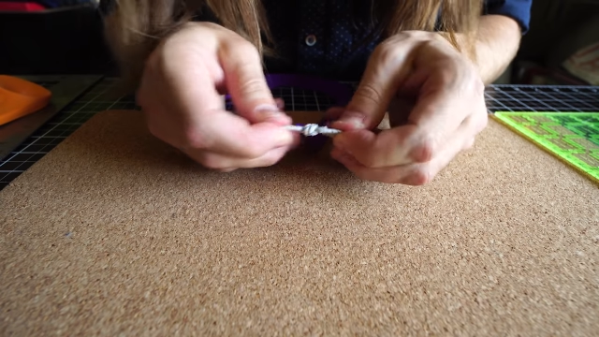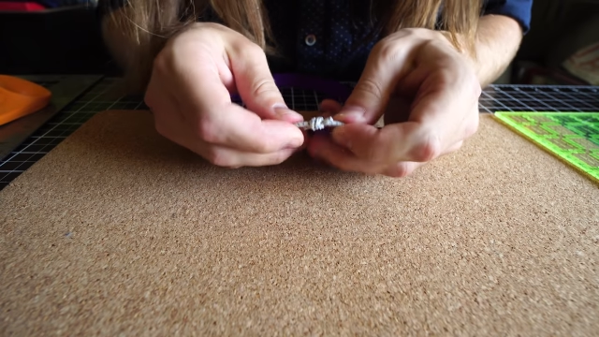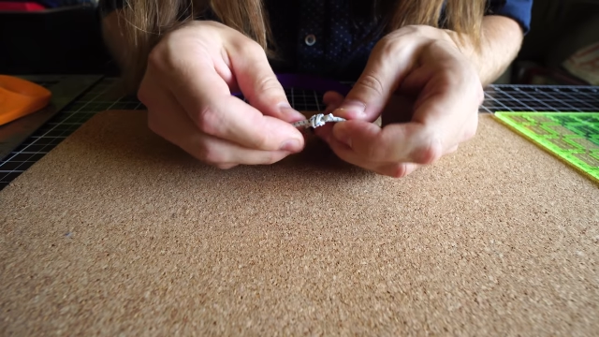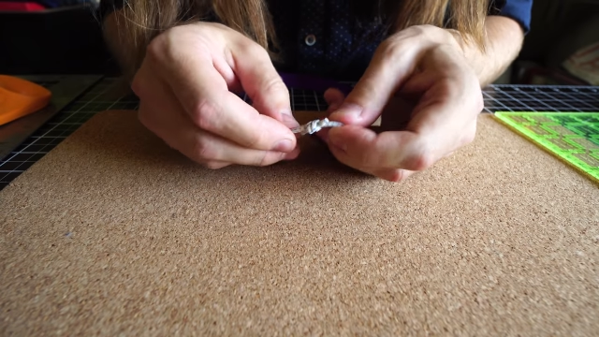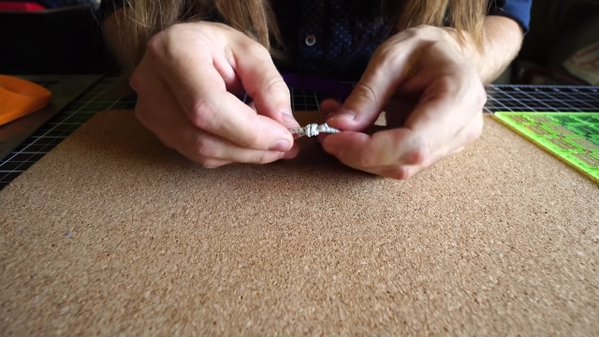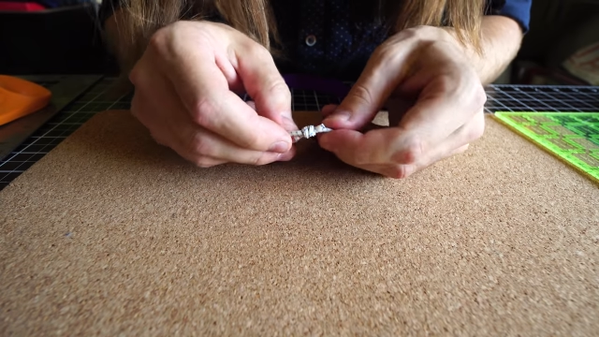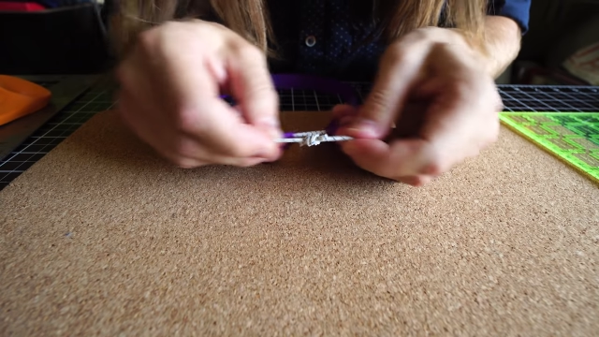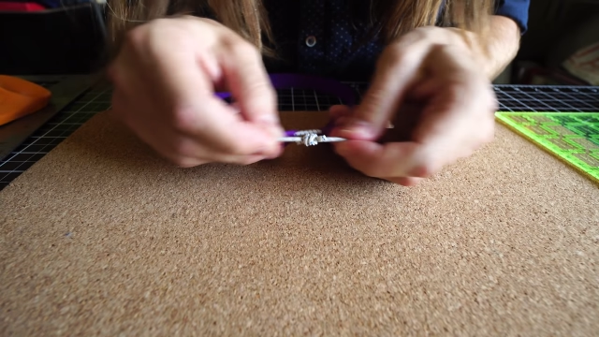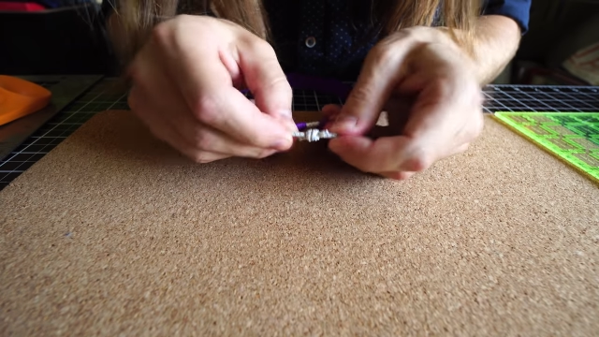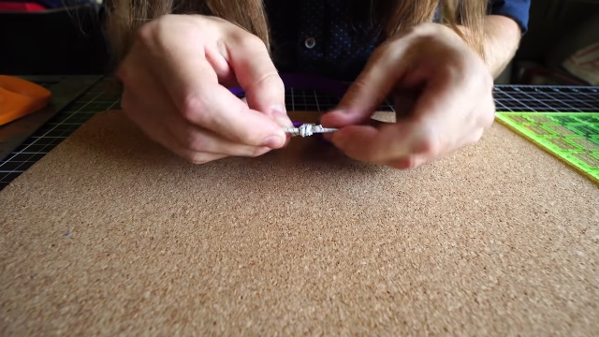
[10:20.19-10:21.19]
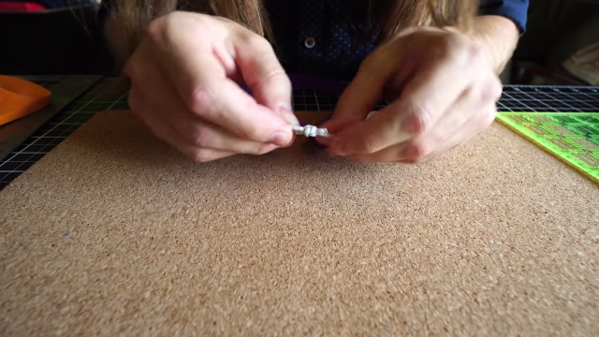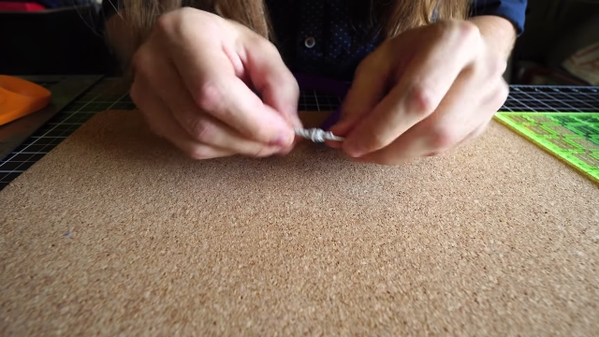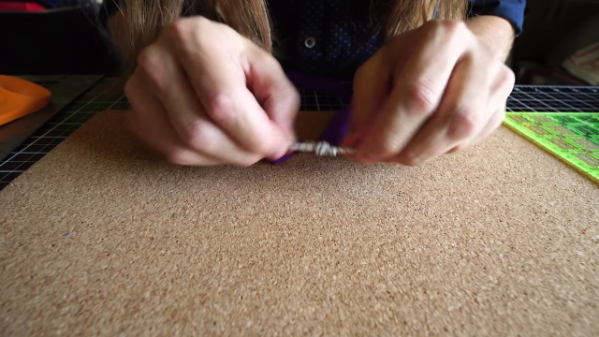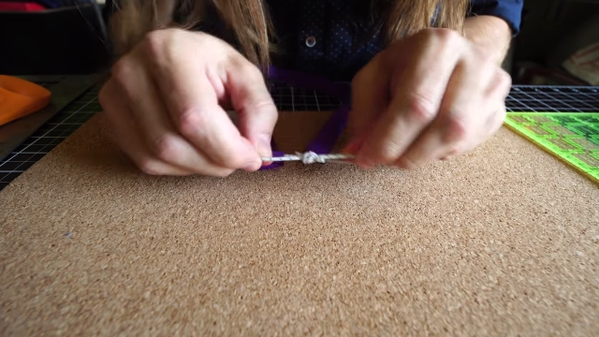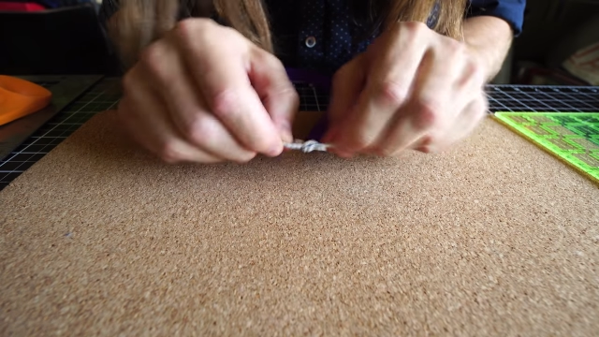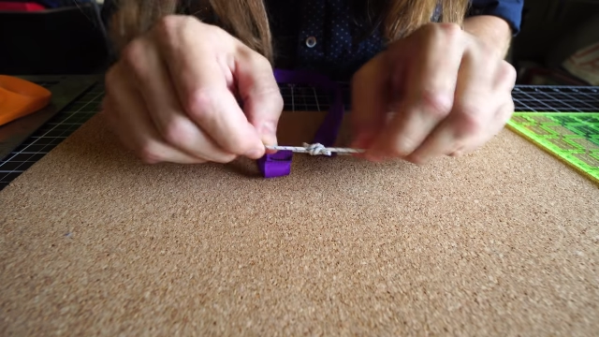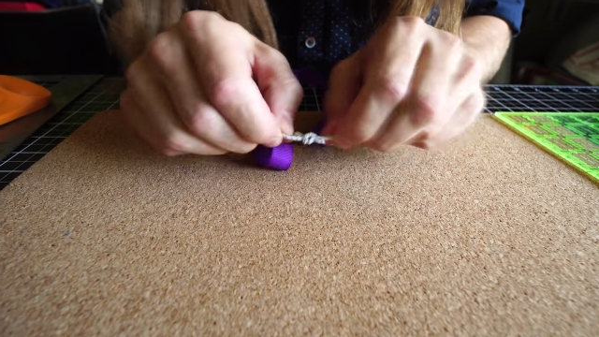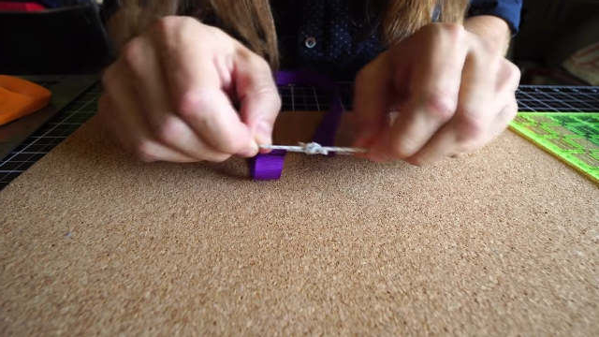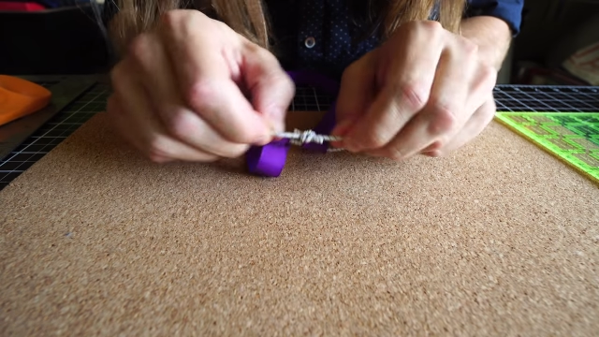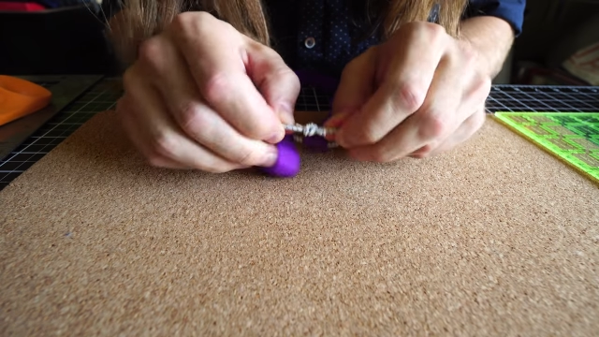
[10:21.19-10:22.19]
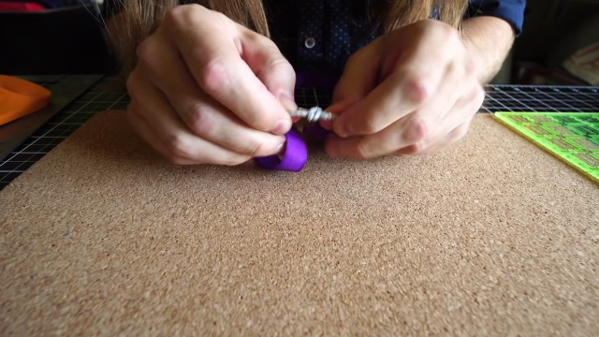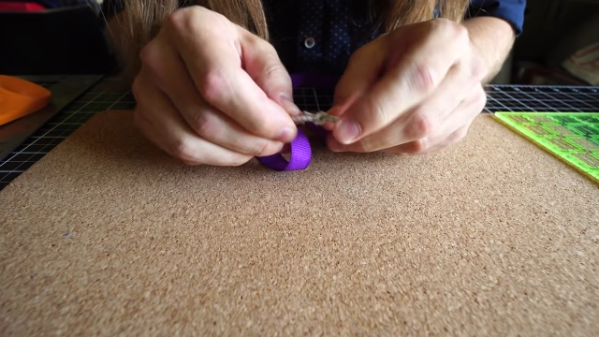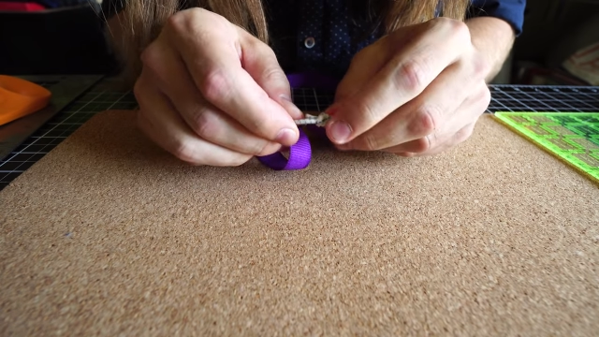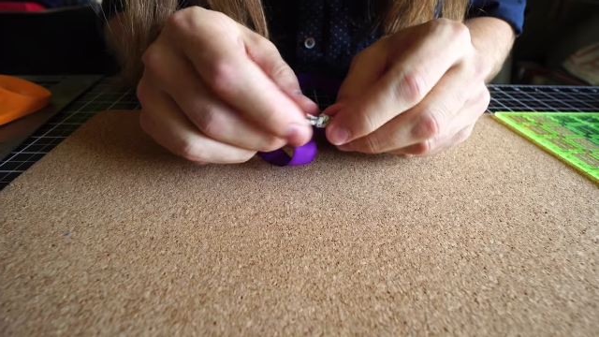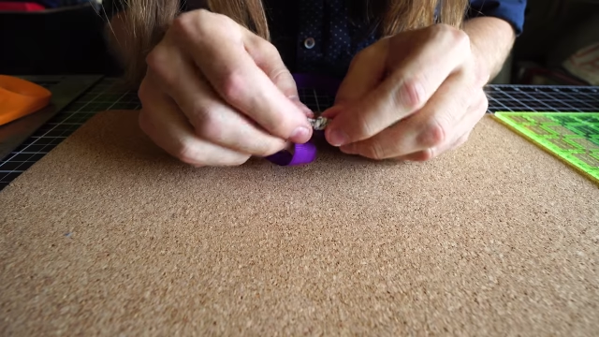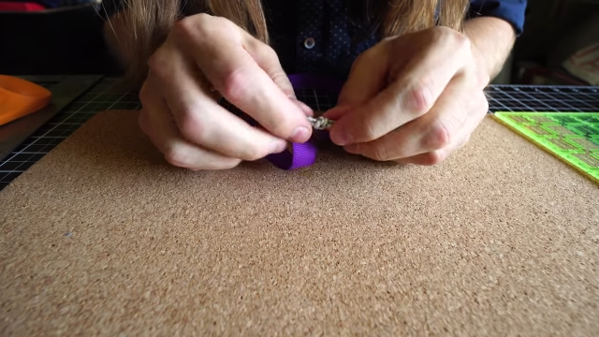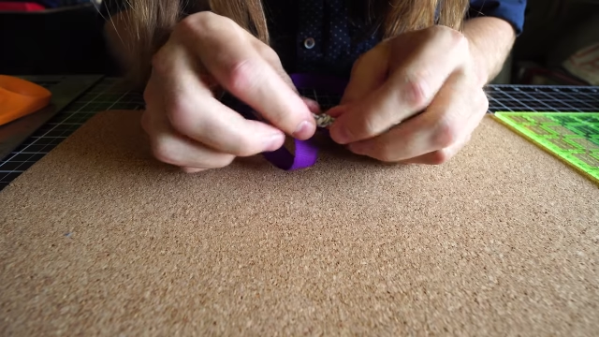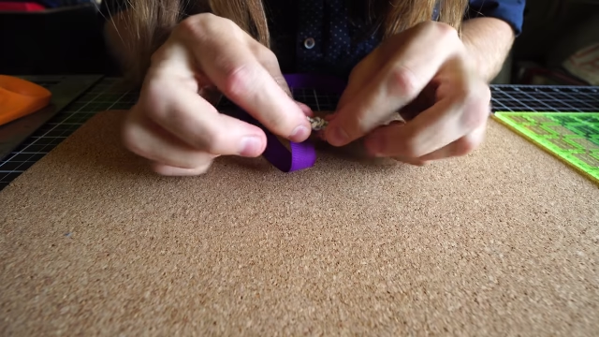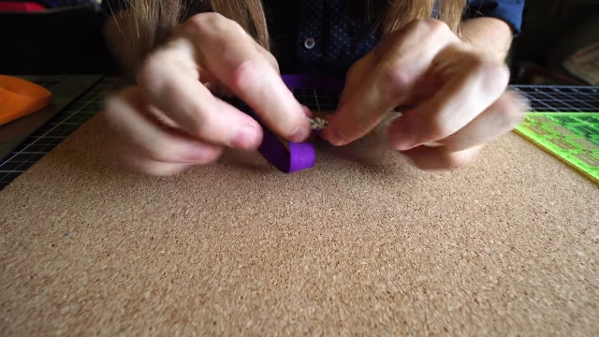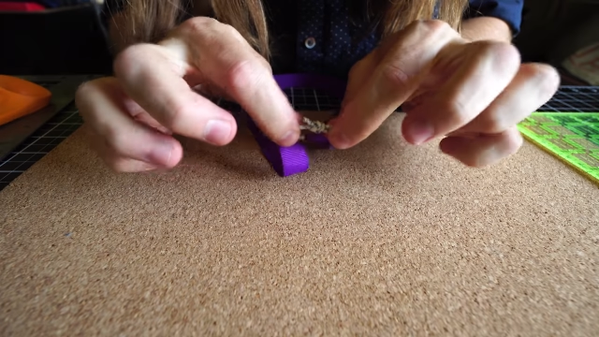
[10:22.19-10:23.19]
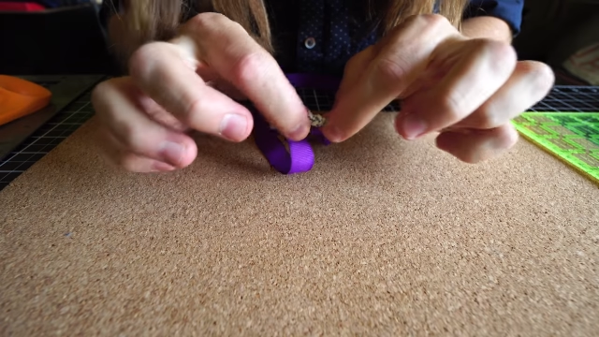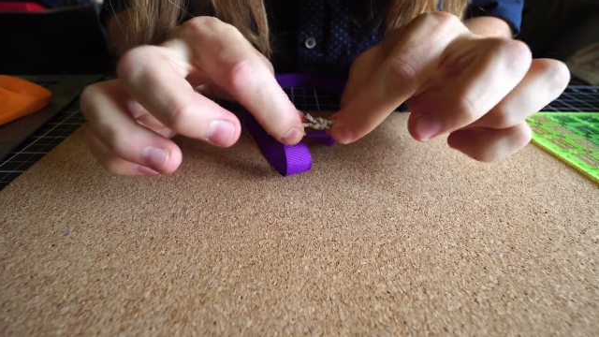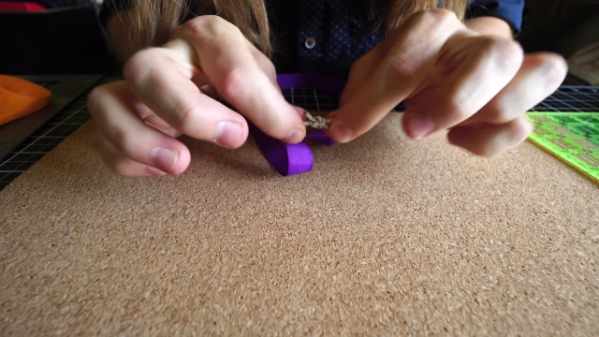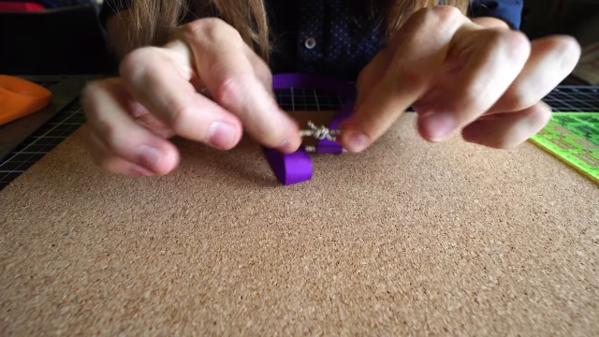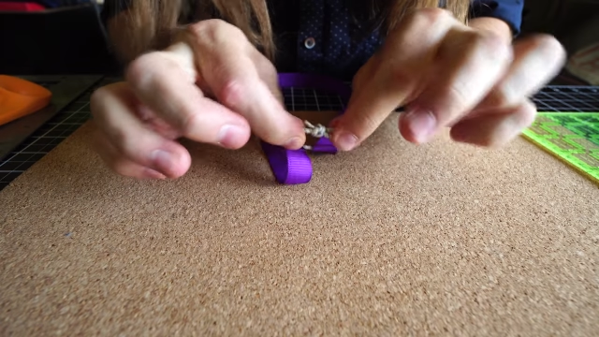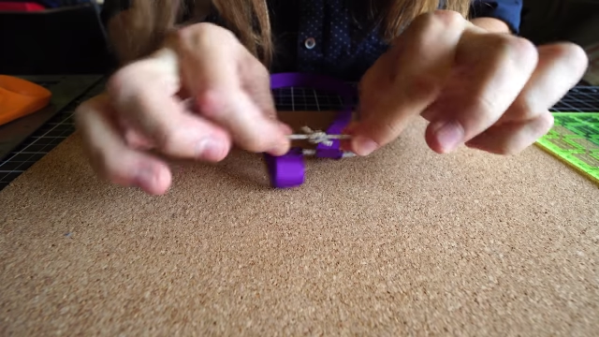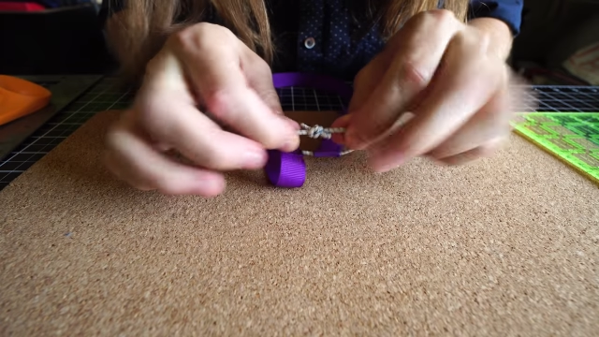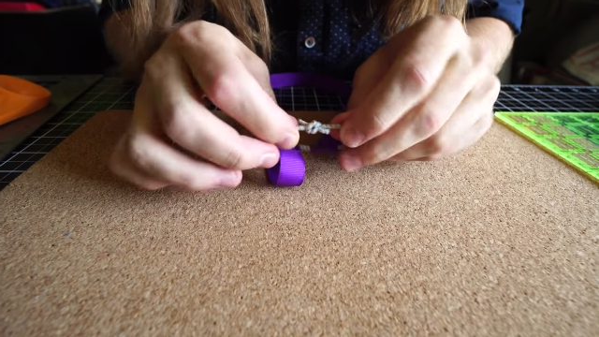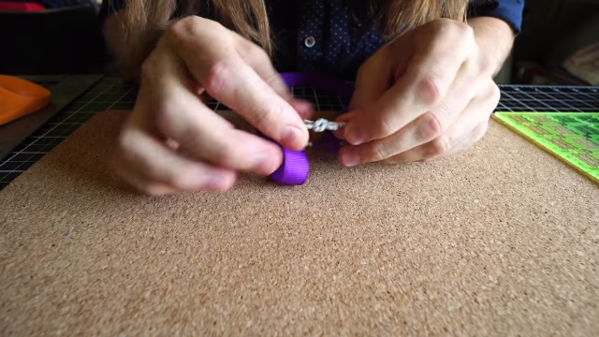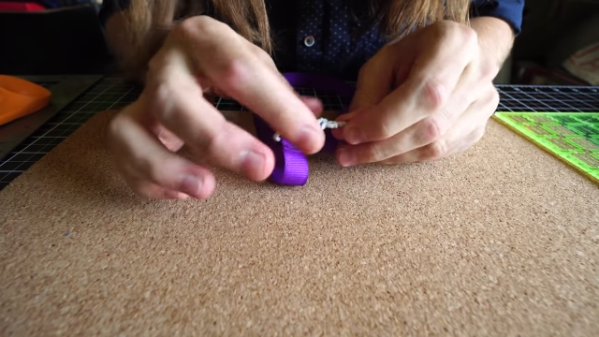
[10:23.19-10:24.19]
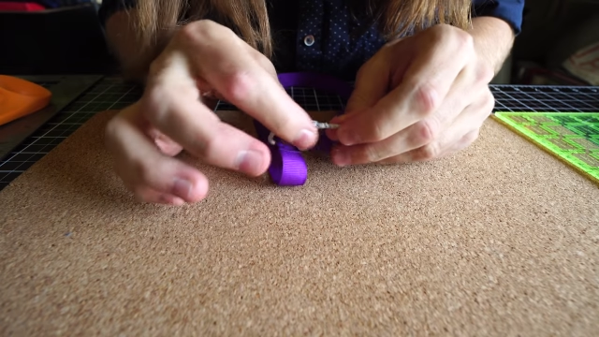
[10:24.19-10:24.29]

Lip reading: [unreadable: no face in view]